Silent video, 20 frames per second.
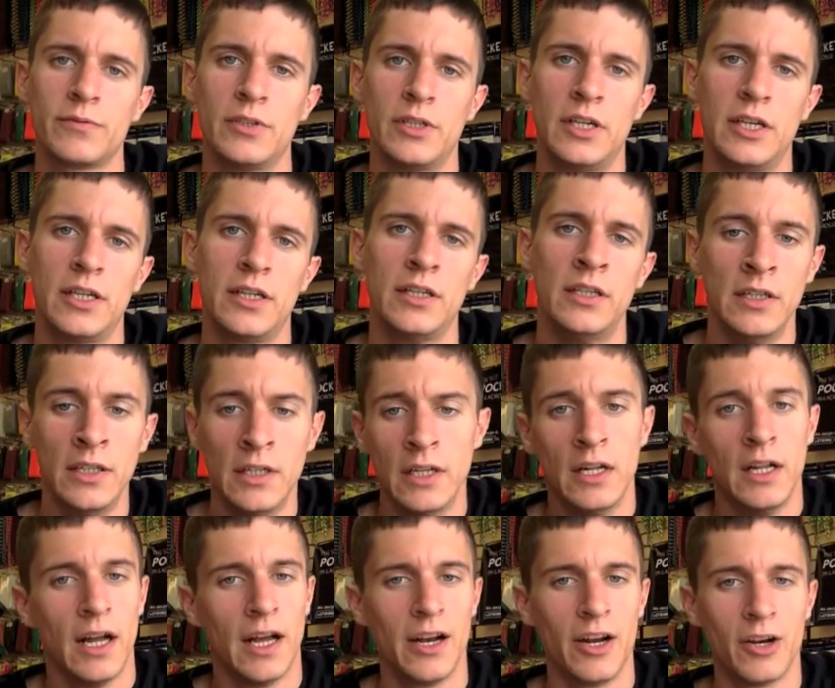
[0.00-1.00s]
All right,
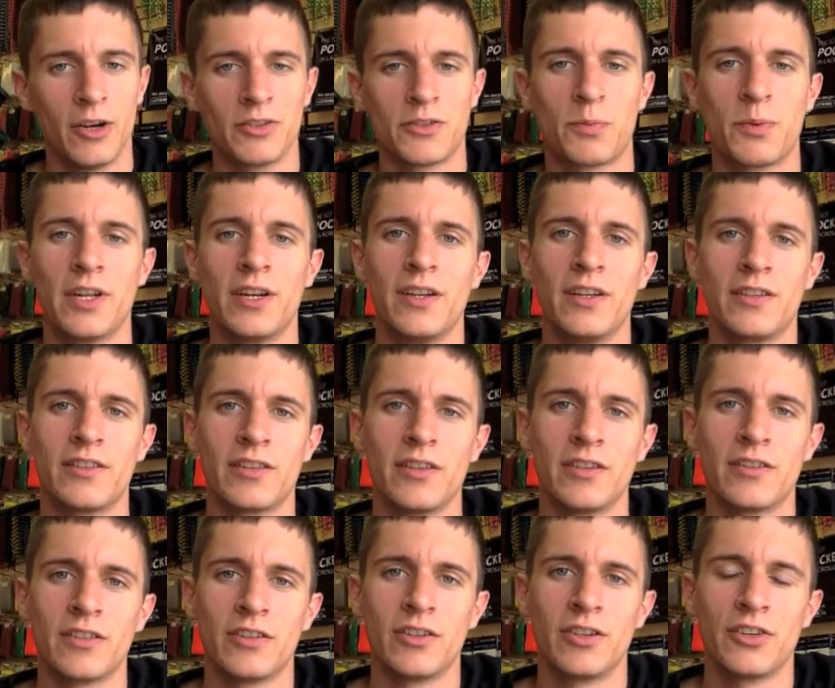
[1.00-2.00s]
I know
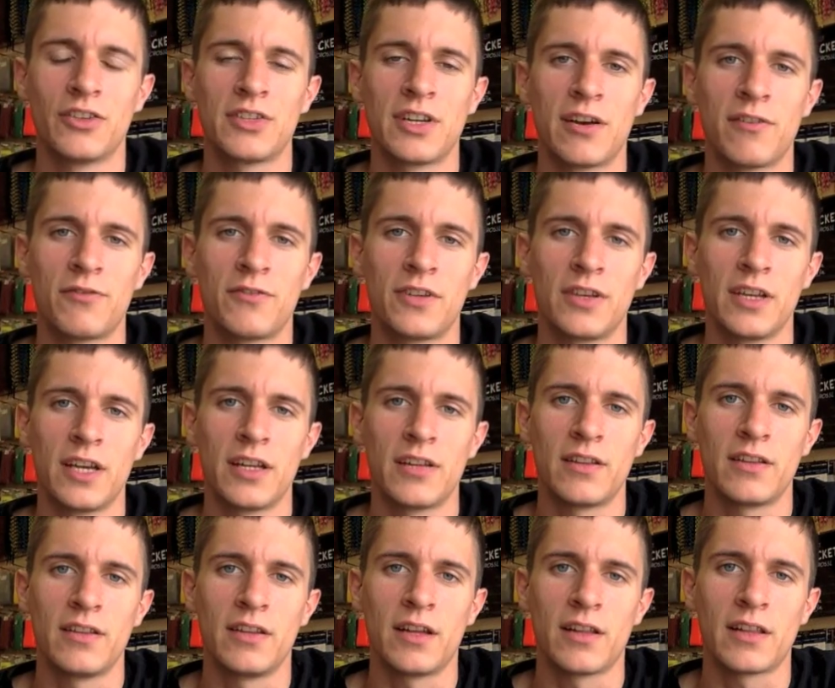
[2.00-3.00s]
it's a little tough to get
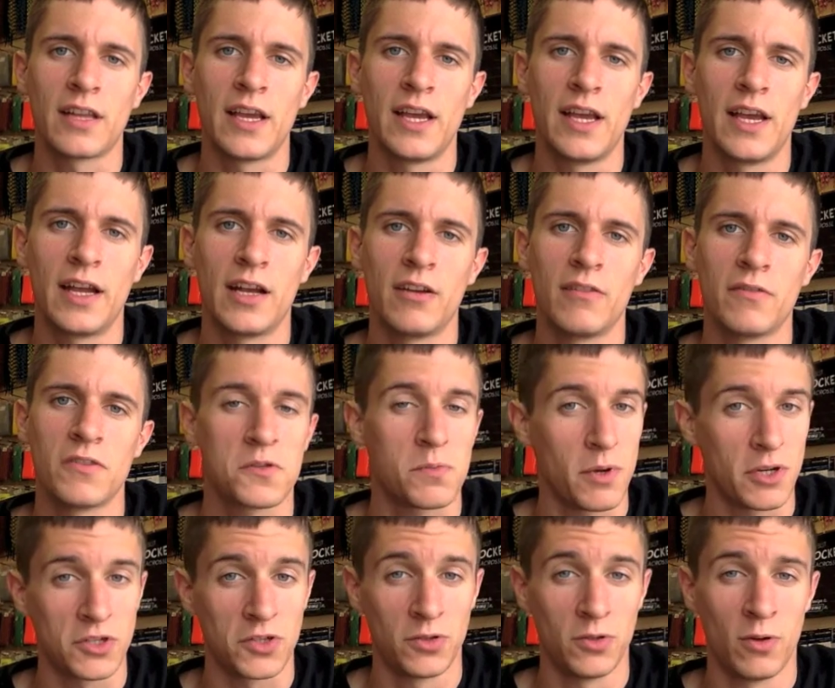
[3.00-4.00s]
the hang of,
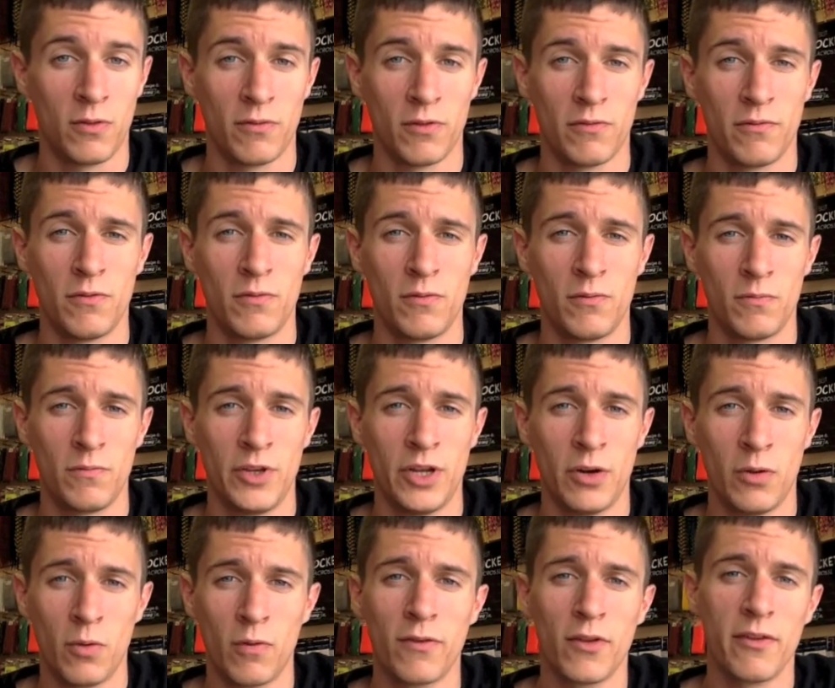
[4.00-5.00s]
especially over
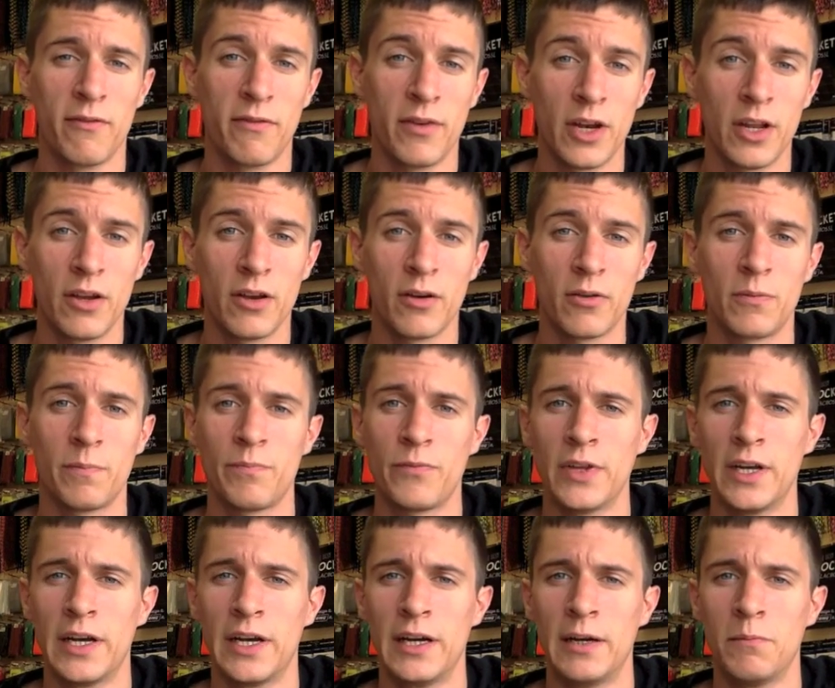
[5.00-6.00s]
the video.
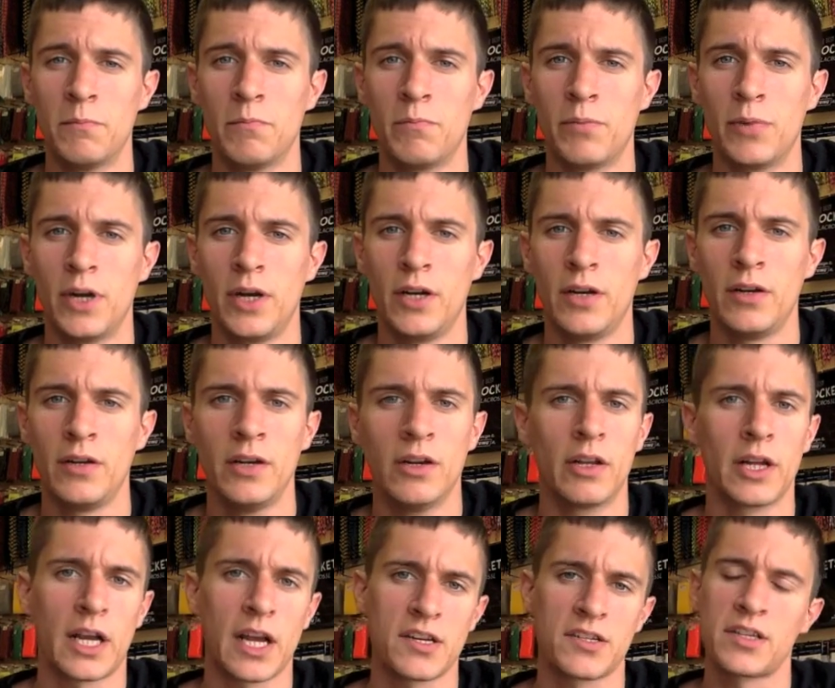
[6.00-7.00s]
But
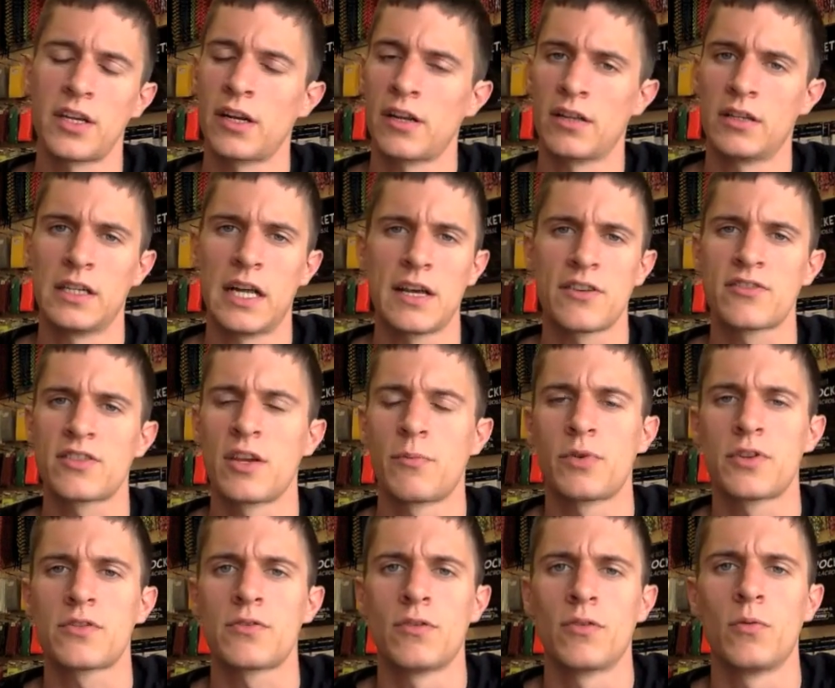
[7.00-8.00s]
like I said in the last
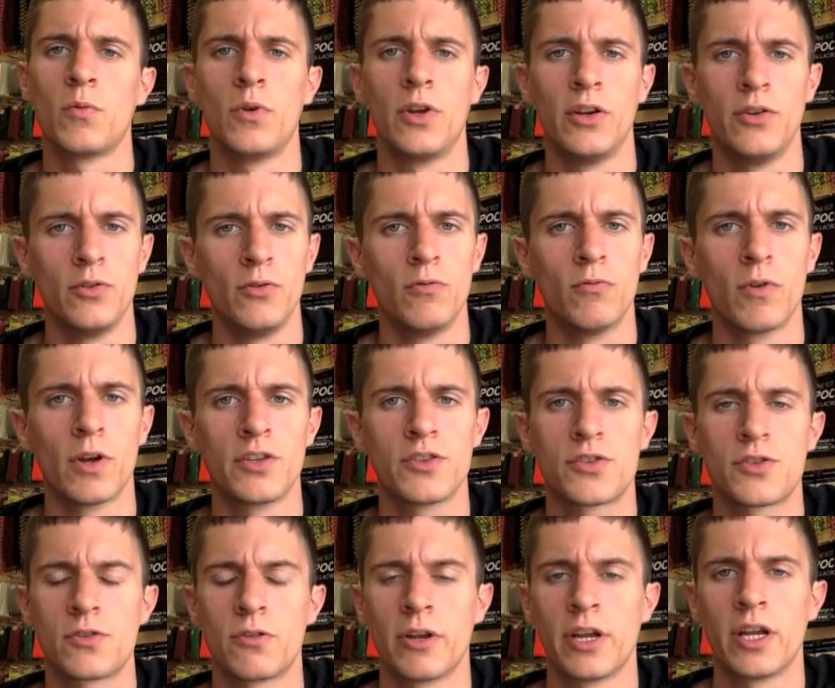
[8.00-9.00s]
episode, we do run
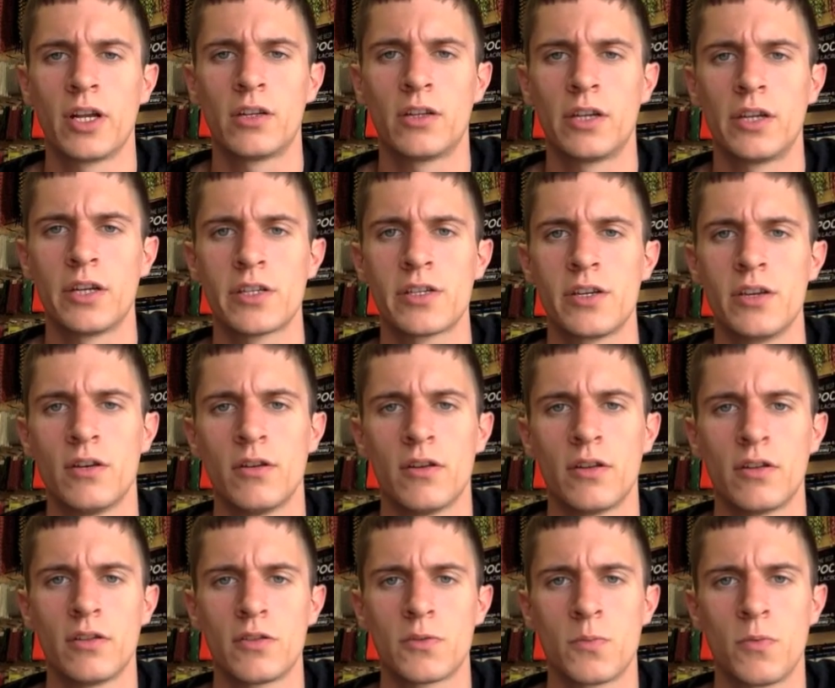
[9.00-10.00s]
stringing clinics here
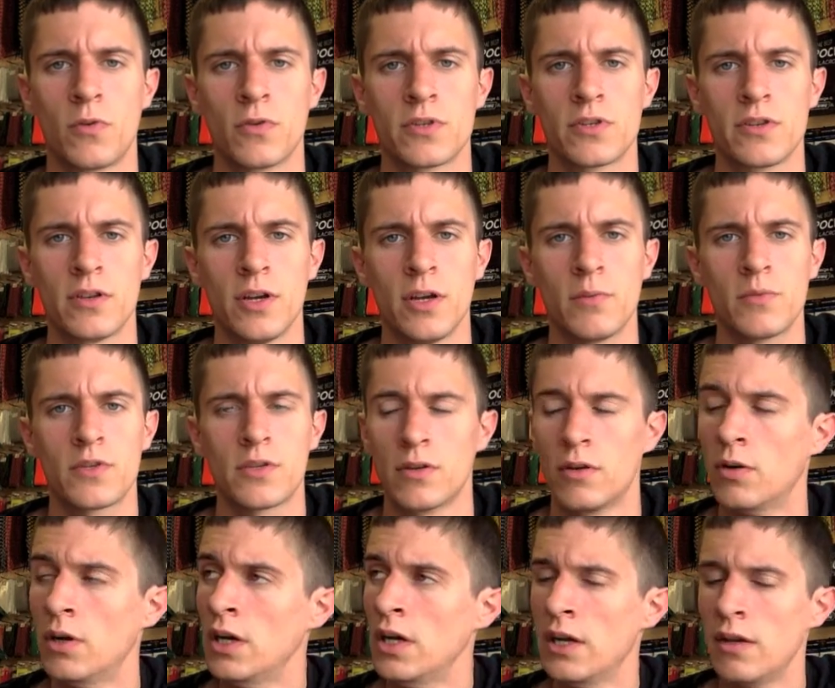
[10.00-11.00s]
at Sports Stop.
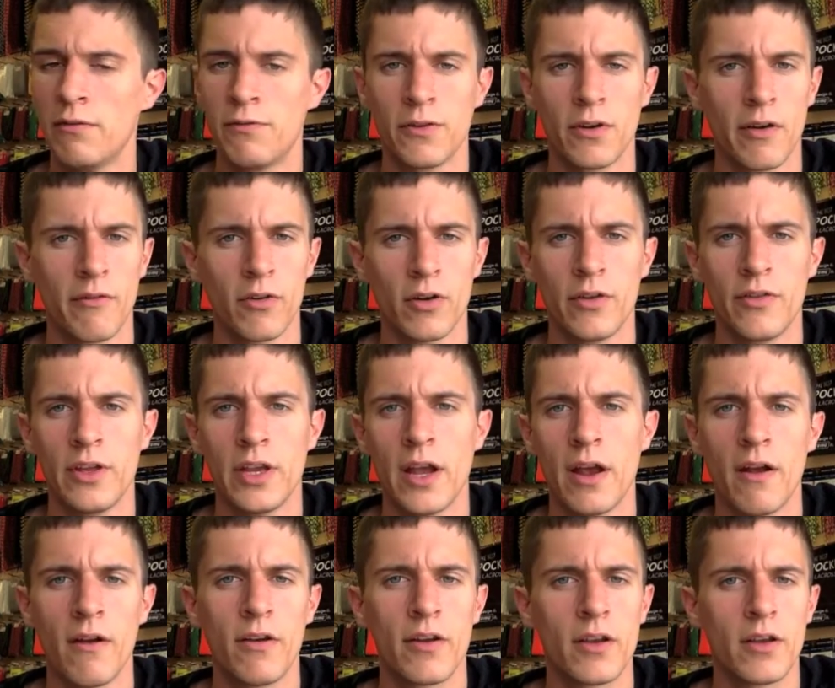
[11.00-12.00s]
So if you're ever in the
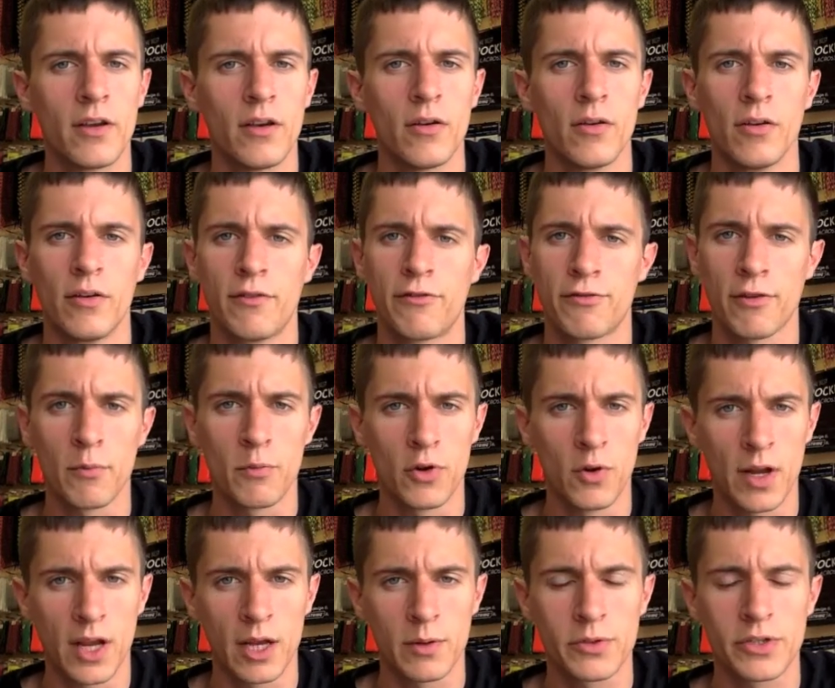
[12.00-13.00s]
area or from New
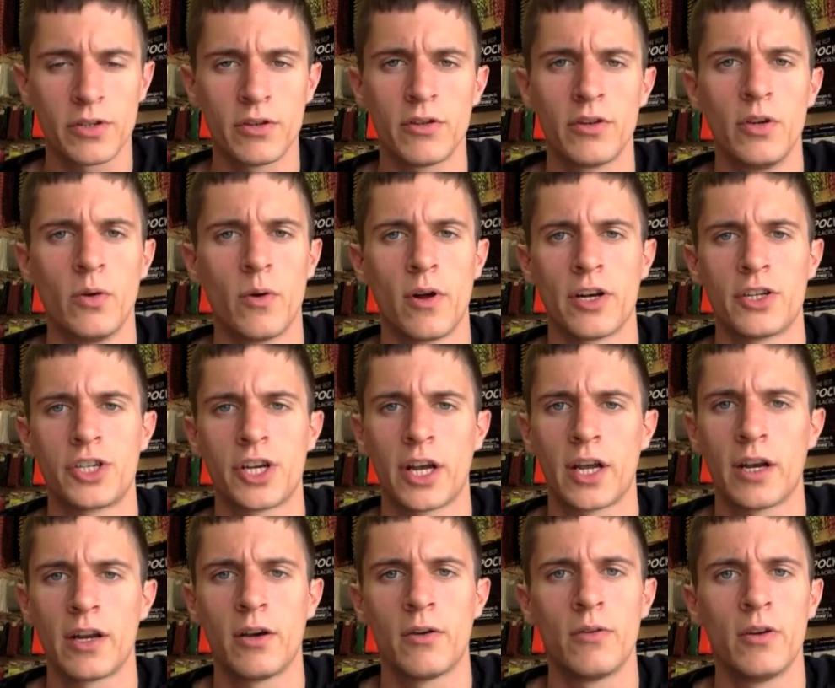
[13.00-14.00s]
Hampshire and you want to check
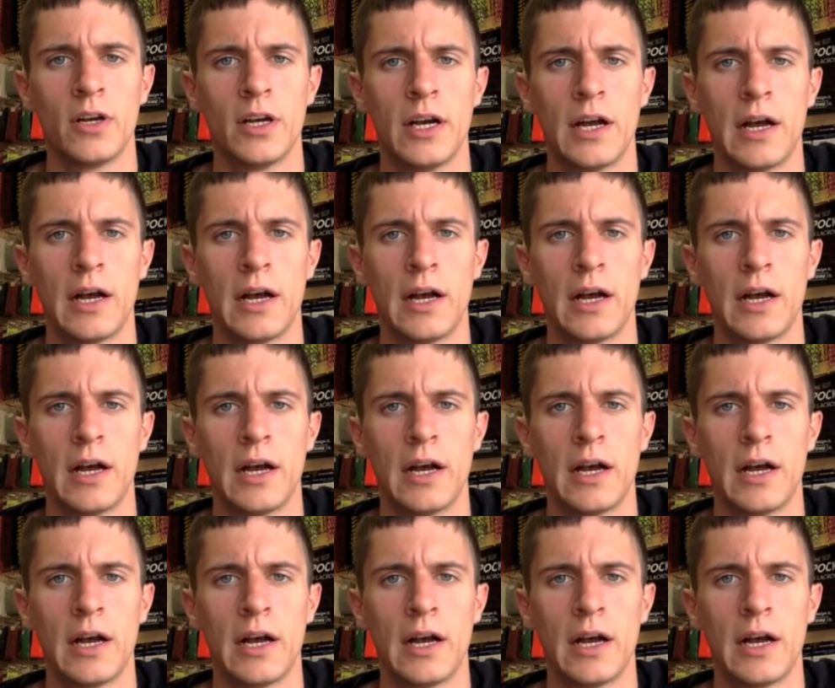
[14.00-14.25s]
it out,